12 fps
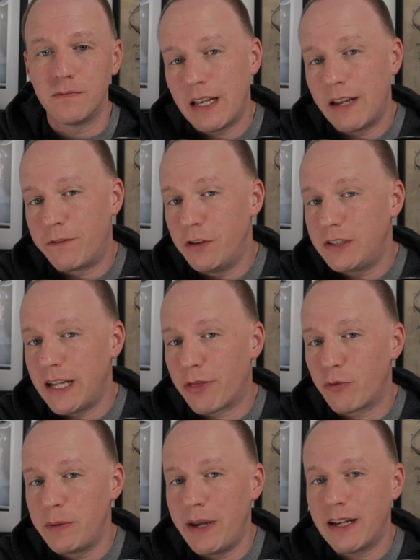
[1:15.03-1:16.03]
If you said
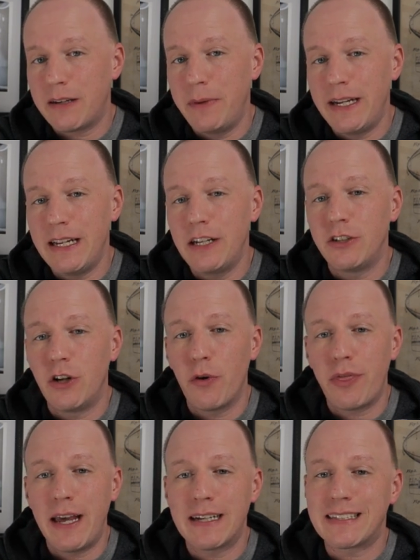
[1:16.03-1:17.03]
3-man committee, no
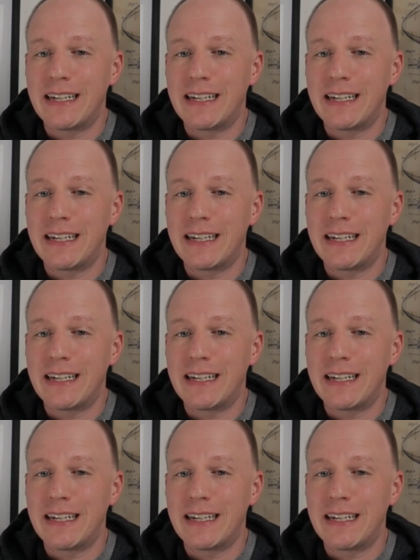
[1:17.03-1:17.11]
thanks,